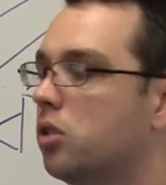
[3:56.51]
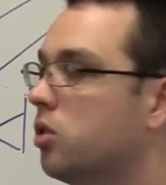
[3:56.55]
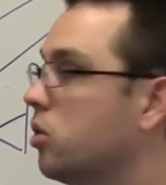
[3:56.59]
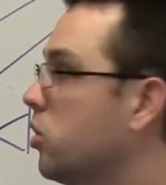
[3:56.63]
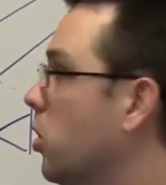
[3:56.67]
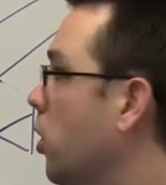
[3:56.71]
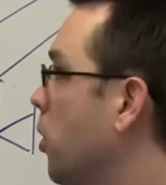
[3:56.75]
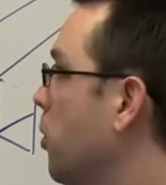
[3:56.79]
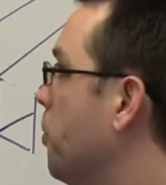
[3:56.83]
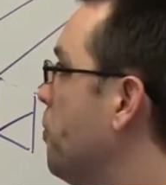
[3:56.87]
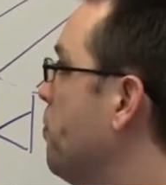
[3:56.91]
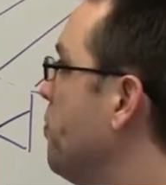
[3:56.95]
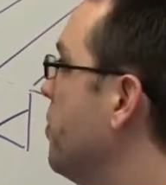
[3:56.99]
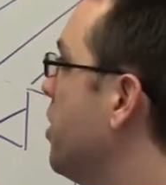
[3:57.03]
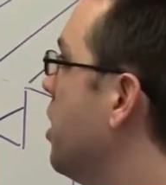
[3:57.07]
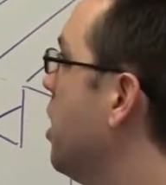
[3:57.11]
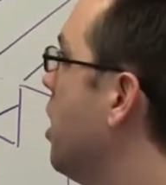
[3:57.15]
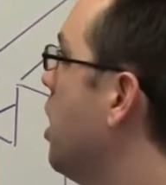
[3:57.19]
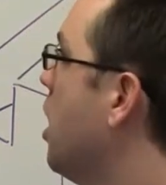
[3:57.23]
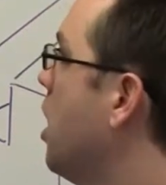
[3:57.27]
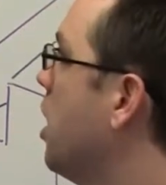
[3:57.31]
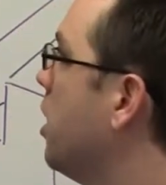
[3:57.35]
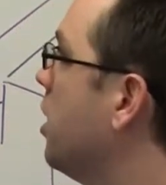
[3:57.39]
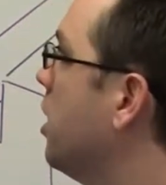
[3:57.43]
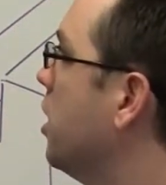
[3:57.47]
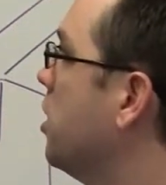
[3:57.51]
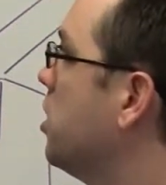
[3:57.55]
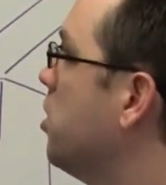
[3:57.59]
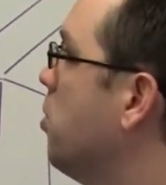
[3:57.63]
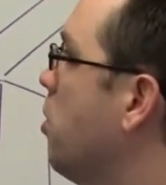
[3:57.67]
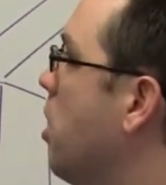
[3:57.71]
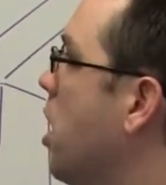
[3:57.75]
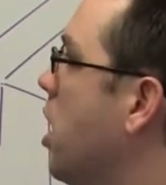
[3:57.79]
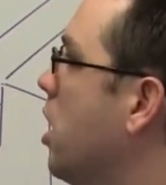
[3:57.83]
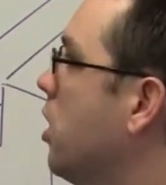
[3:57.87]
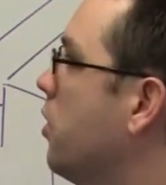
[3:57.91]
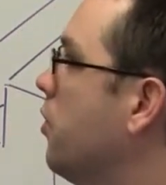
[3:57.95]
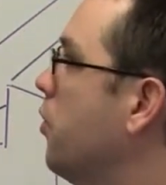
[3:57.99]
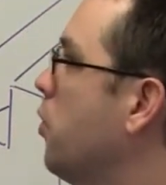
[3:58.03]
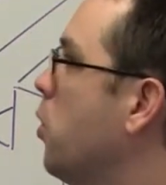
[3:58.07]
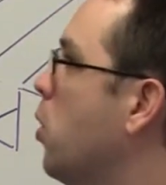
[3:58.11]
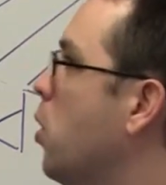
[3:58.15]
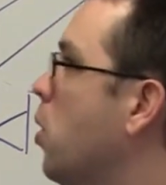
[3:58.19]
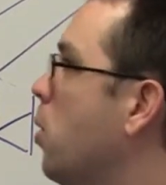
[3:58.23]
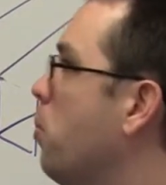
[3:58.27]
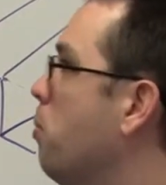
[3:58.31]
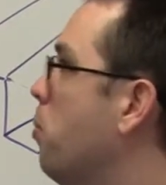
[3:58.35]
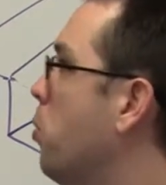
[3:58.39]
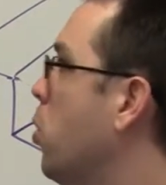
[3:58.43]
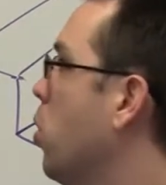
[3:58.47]
So there's a mark
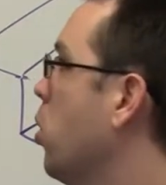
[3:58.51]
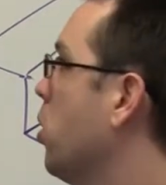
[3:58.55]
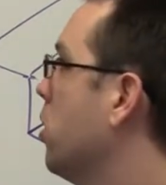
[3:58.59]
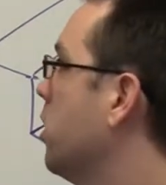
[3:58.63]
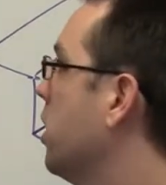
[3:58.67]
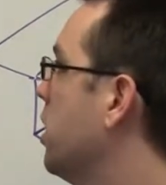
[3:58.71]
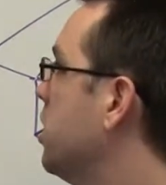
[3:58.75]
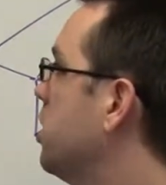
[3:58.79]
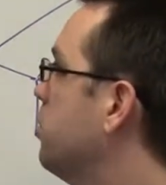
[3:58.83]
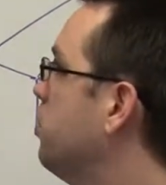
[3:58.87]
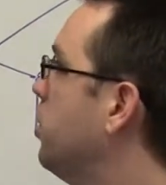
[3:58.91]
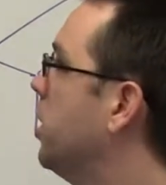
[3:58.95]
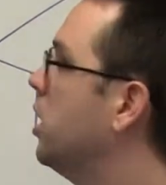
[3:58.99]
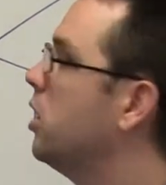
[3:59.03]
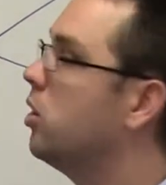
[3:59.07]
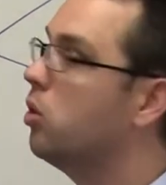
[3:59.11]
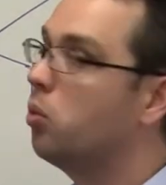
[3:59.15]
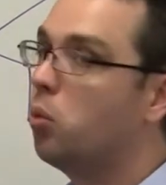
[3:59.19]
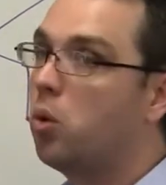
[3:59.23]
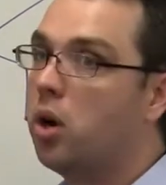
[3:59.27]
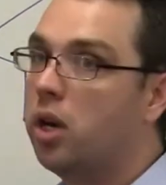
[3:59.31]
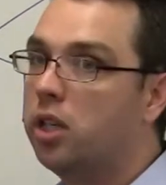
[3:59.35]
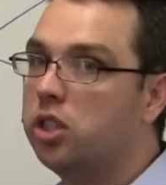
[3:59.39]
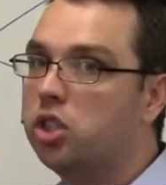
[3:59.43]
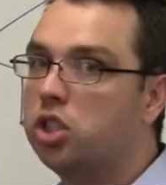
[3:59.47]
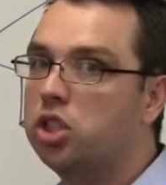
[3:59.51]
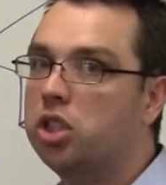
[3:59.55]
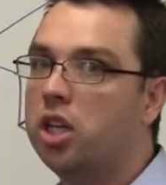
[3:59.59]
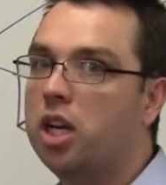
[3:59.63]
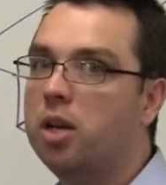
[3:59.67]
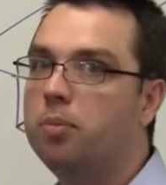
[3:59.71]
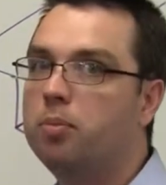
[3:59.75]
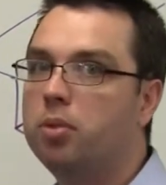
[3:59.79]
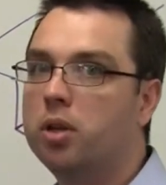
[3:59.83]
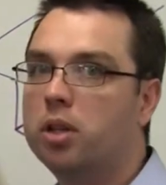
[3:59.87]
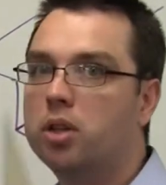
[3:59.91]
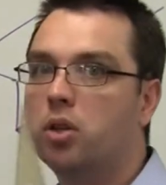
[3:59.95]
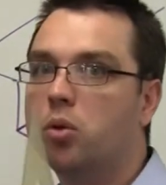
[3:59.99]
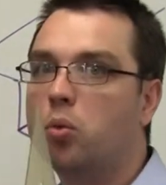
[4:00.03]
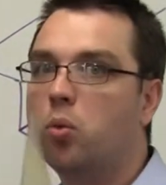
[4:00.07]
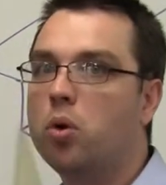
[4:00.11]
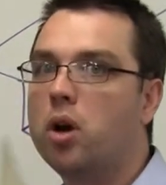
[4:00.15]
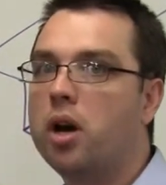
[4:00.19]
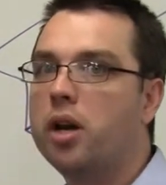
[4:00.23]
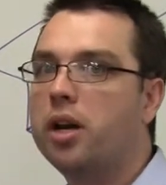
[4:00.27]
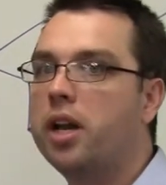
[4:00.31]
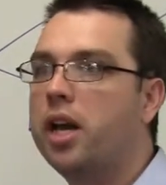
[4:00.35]
for more or less being the right shape at the right